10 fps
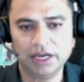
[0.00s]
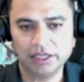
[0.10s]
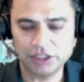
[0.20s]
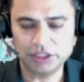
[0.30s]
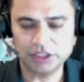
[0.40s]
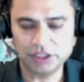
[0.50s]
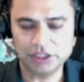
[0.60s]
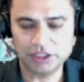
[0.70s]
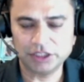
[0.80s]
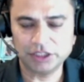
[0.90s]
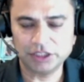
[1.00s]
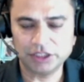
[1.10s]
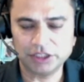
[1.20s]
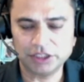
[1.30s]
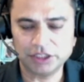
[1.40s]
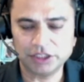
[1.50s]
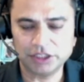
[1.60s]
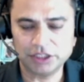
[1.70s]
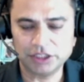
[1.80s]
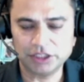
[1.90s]
product officer for us,
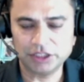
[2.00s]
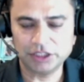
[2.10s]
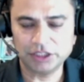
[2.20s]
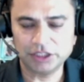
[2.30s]
is good.